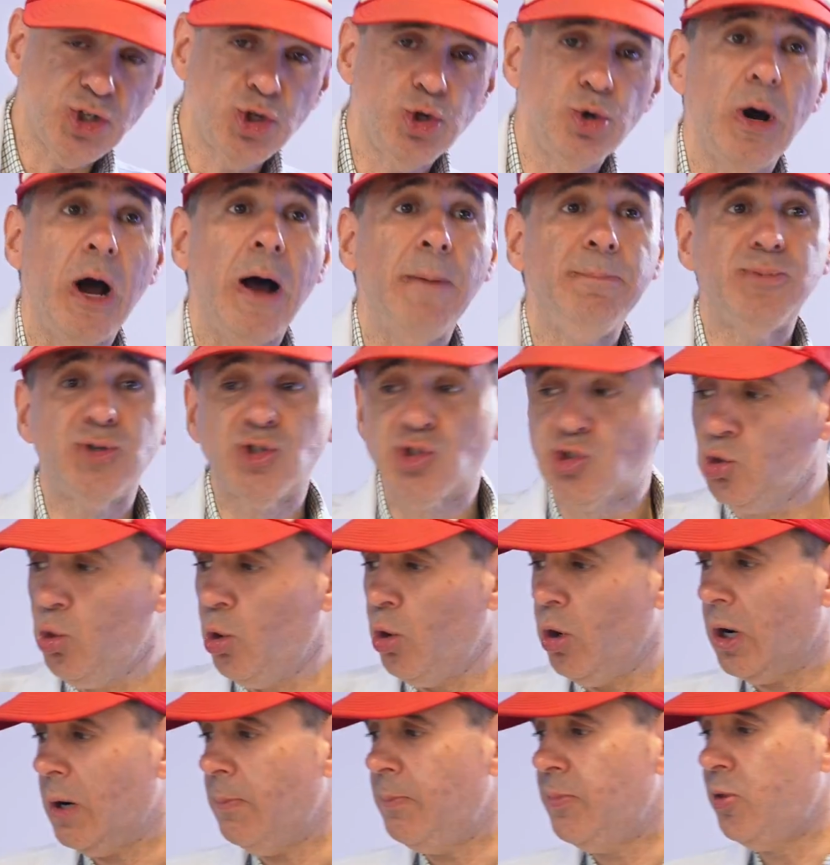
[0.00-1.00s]
to
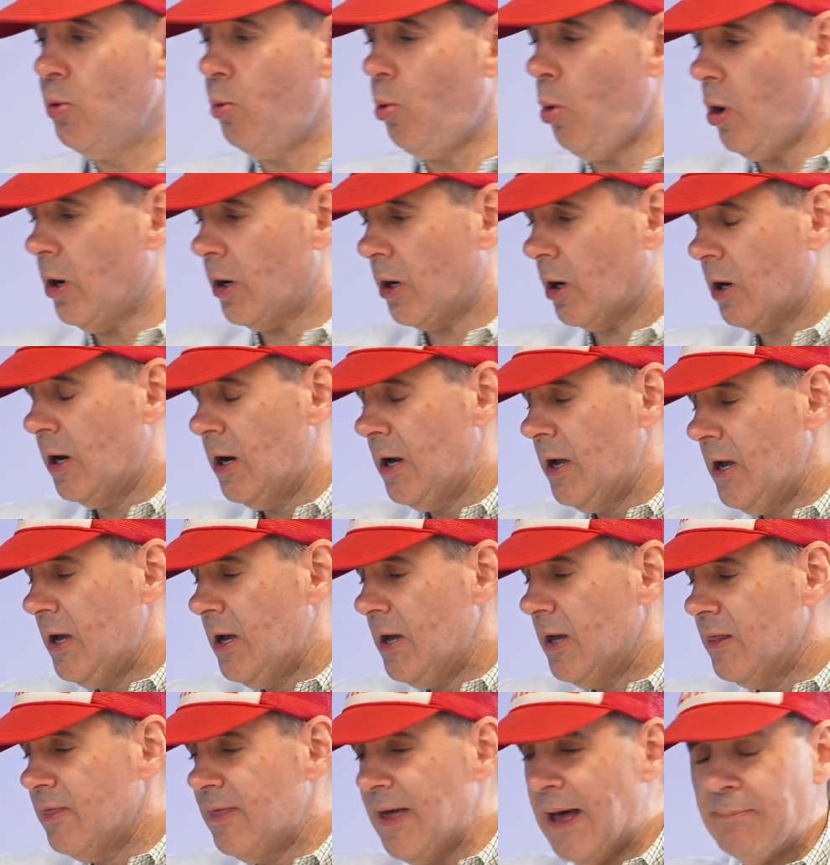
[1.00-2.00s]
absorb the water.
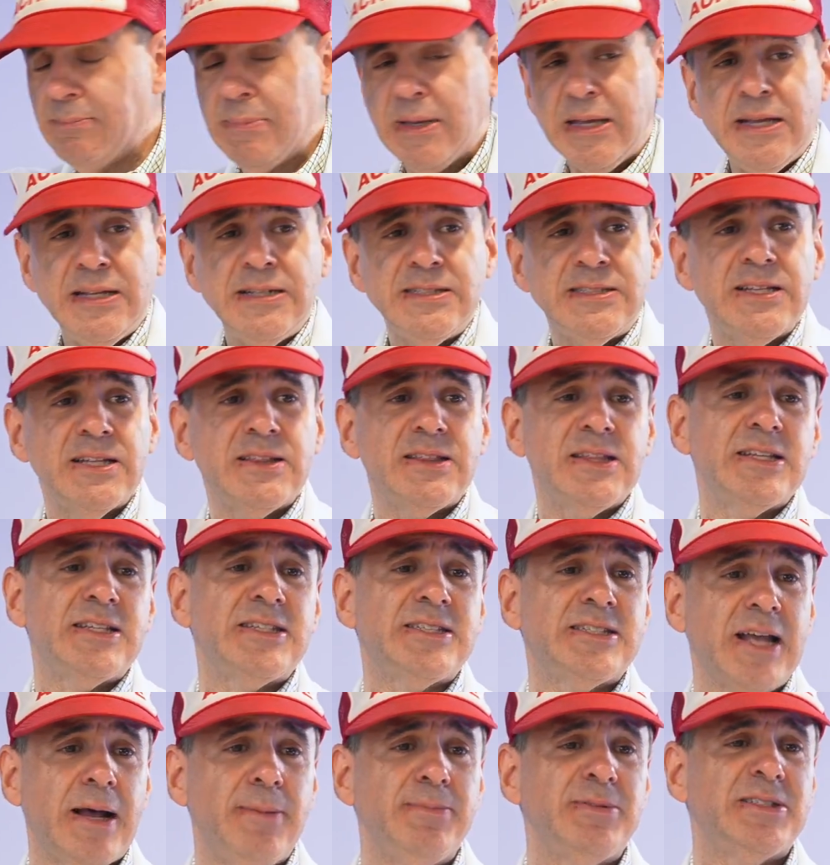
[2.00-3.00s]
That means that the
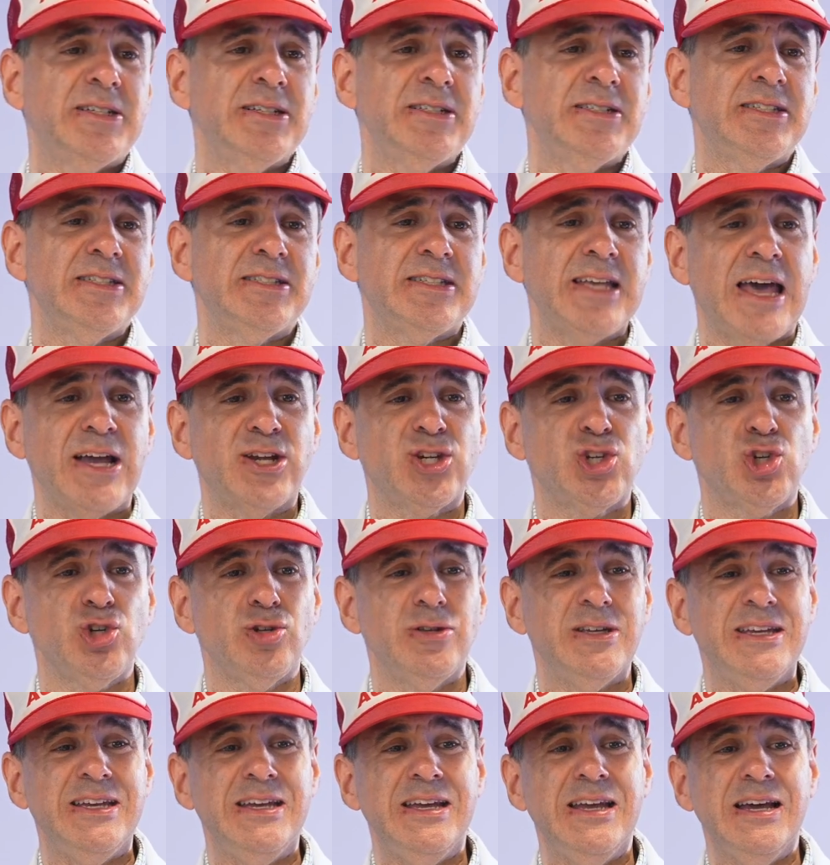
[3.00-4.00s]
substance is
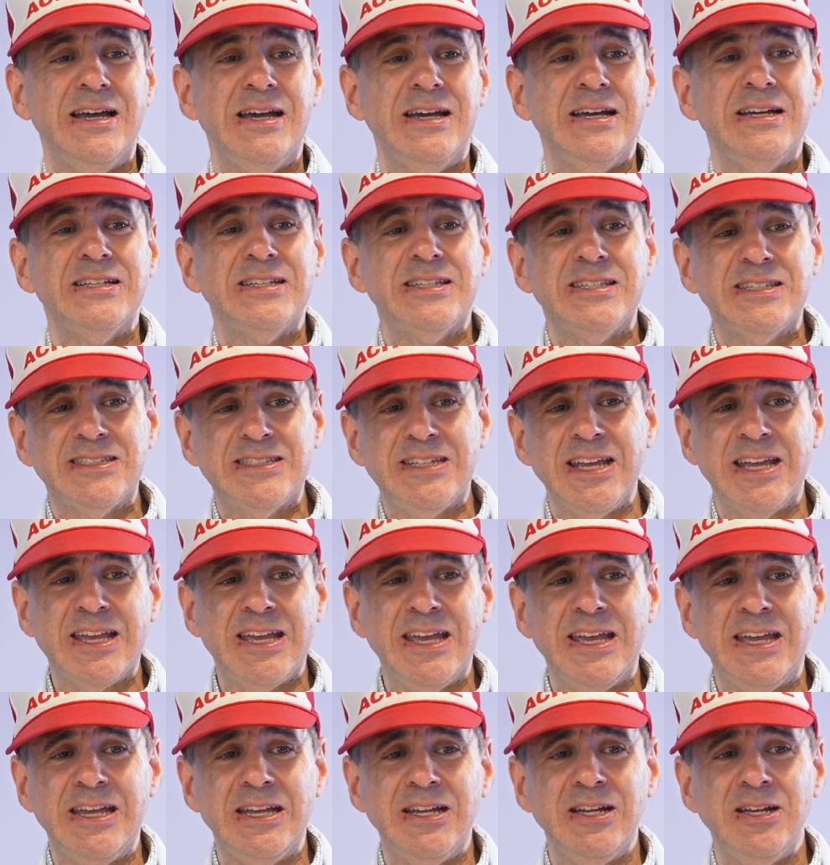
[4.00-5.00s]
actually
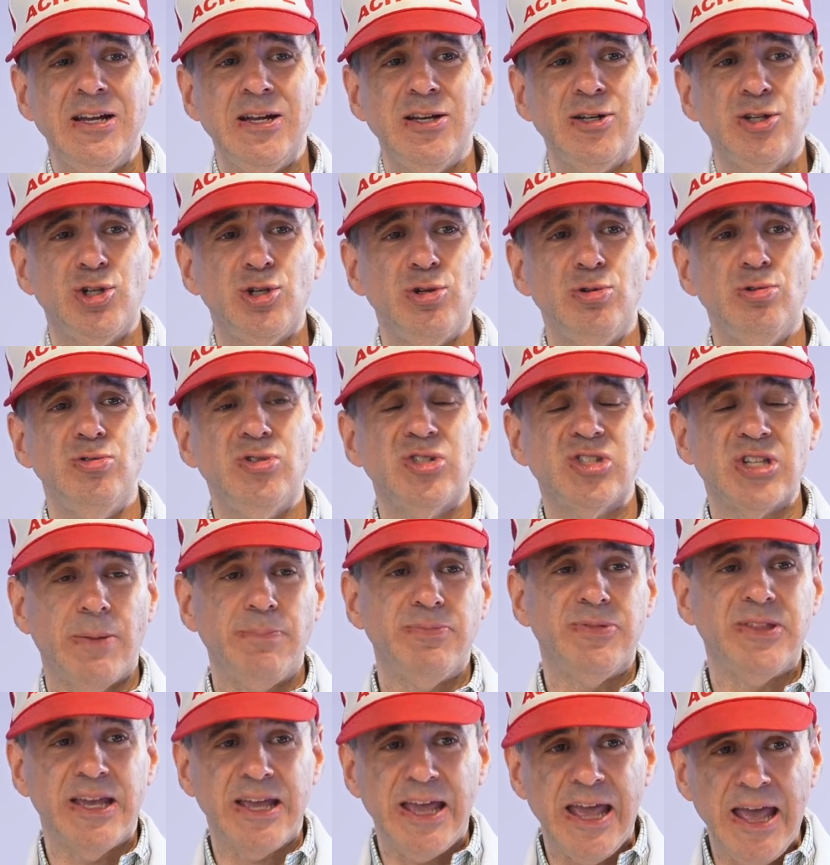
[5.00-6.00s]
sticking to
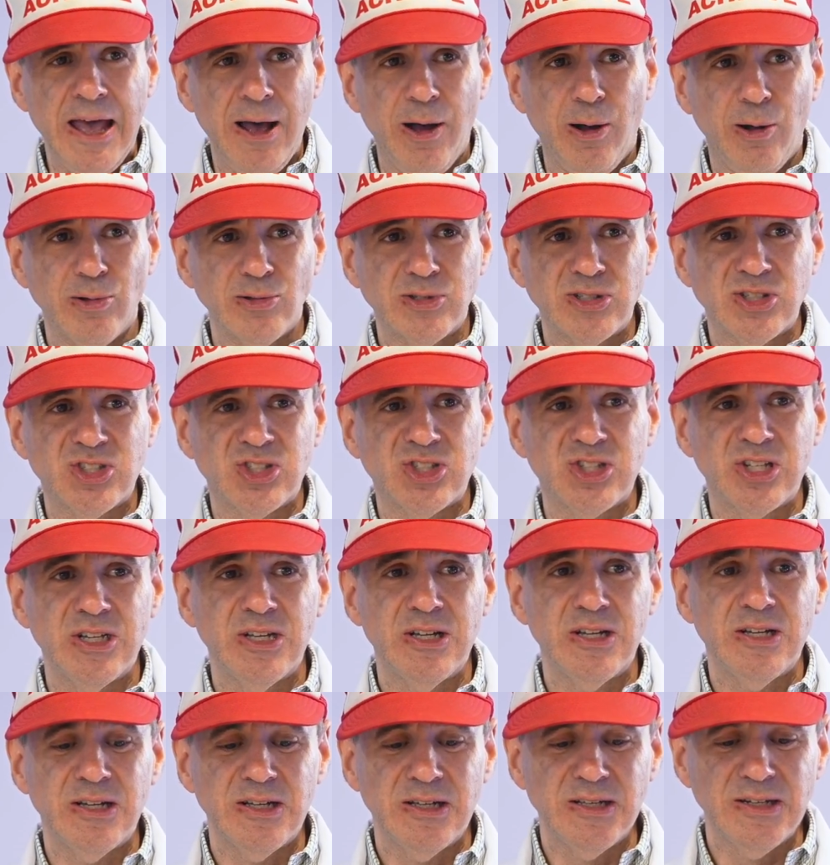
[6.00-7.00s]
something else,
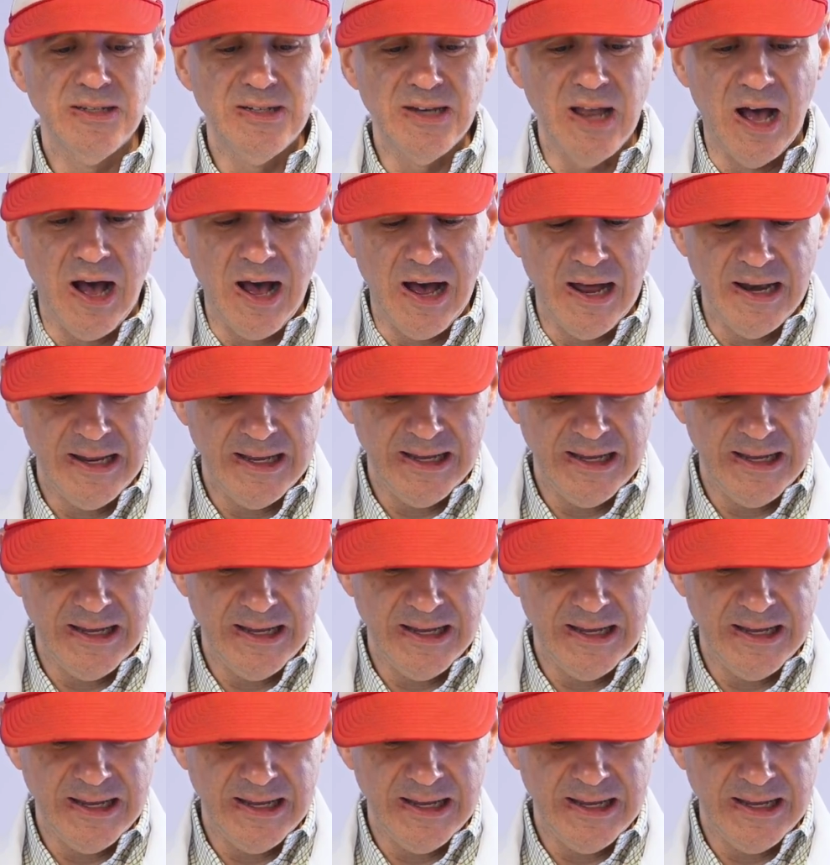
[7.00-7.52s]
not